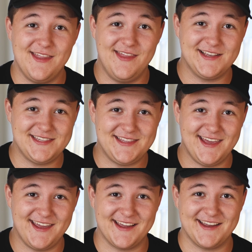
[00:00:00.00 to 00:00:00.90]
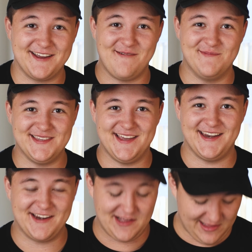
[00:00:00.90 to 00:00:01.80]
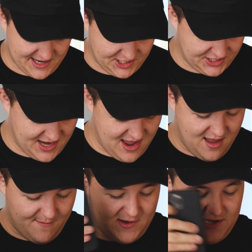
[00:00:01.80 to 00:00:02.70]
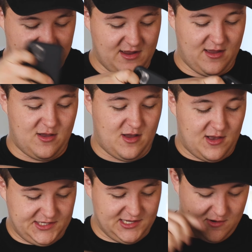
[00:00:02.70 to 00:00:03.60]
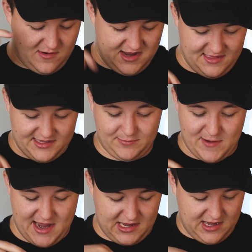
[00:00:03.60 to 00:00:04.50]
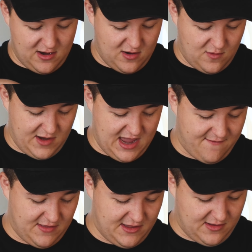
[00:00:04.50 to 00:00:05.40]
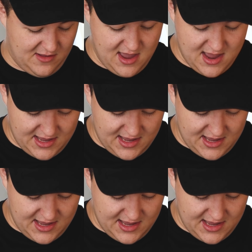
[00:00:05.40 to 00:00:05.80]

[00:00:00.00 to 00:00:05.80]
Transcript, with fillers: this thing comes in clutch. But also in this bag here, we have a little